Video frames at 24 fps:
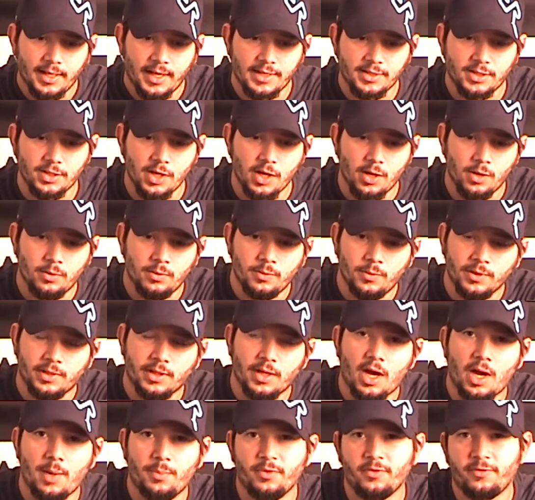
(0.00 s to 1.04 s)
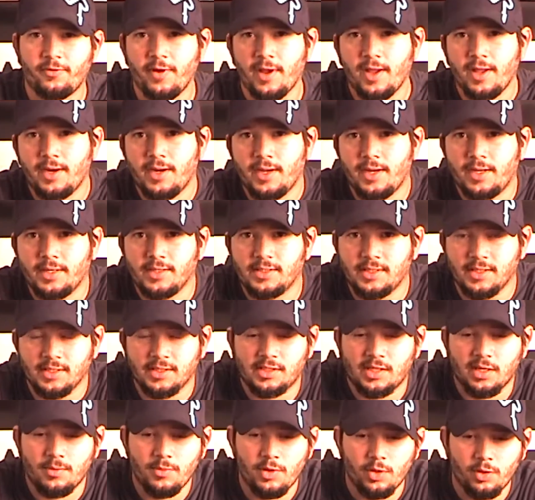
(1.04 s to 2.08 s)
As you know, with the hopper fed
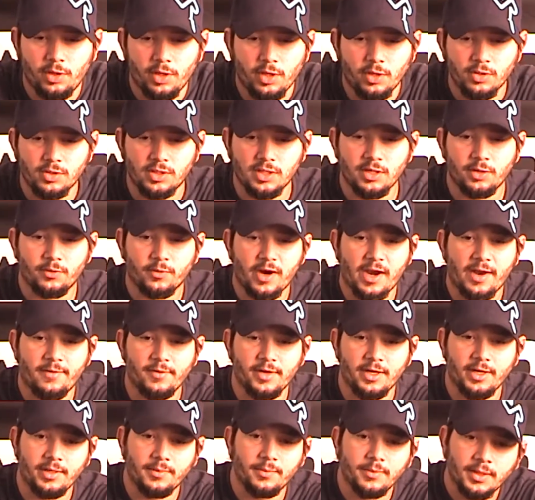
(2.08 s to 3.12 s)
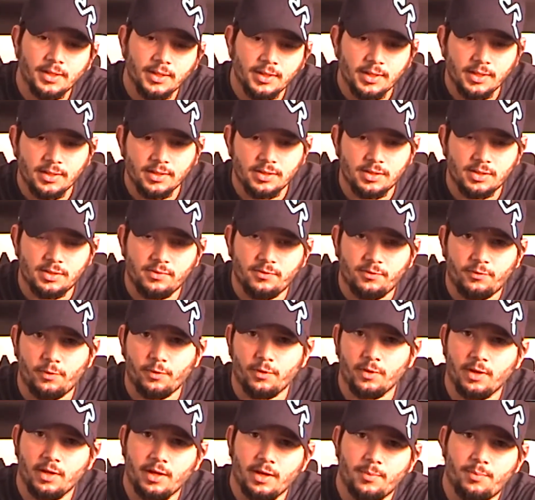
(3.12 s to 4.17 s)
system, you're using gravity
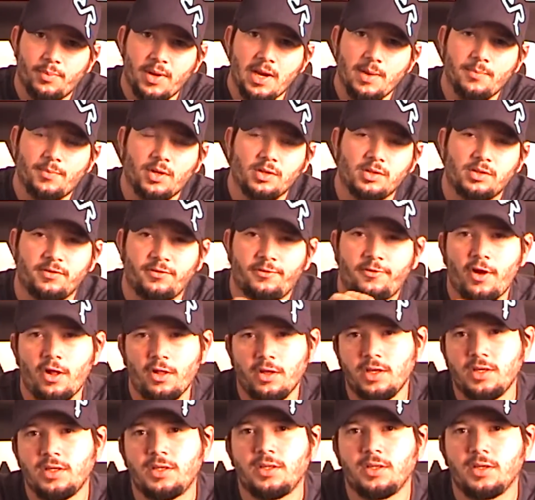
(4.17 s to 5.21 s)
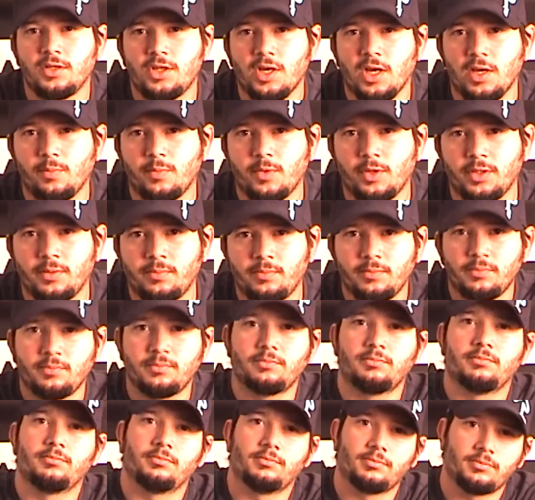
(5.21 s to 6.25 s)
for the paintball to fall into the chamber.
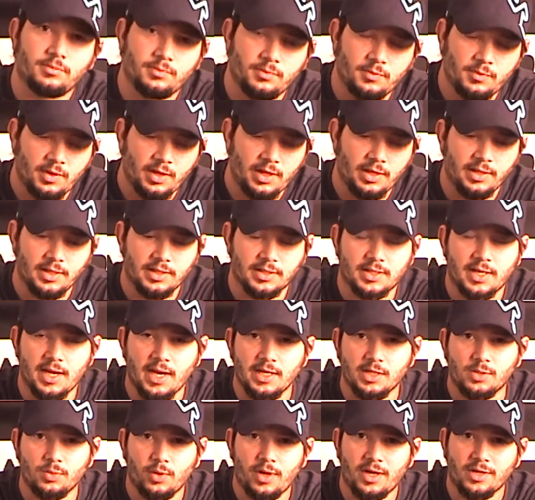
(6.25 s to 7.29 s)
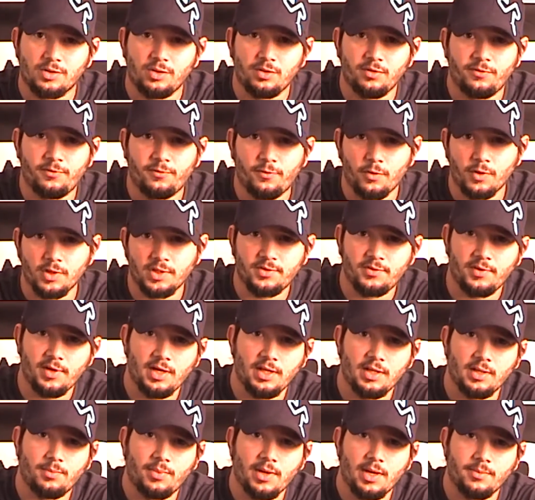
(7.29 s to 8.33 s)
In this case, we're actually force
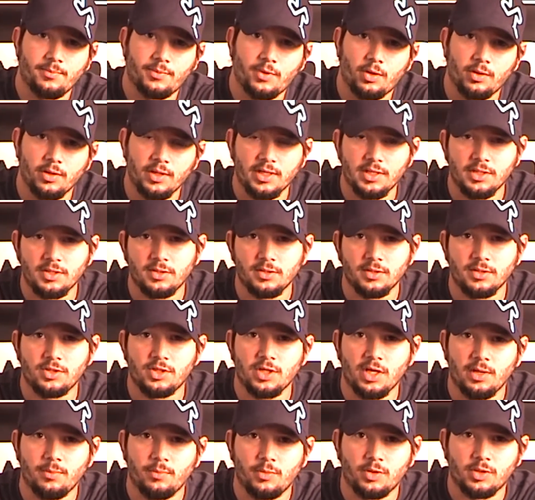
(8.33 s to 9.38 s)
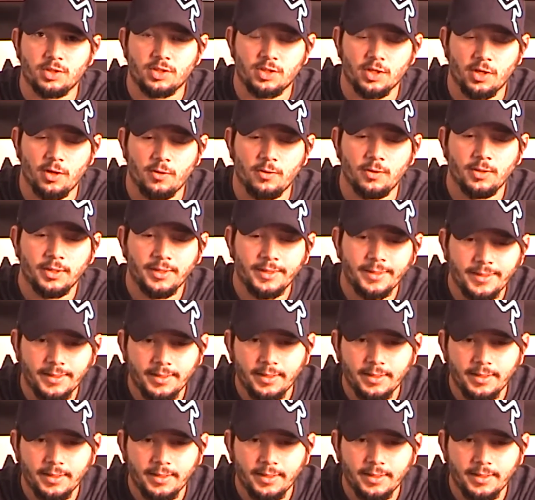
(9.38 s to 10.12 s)
feeding the paintball into the chamber, so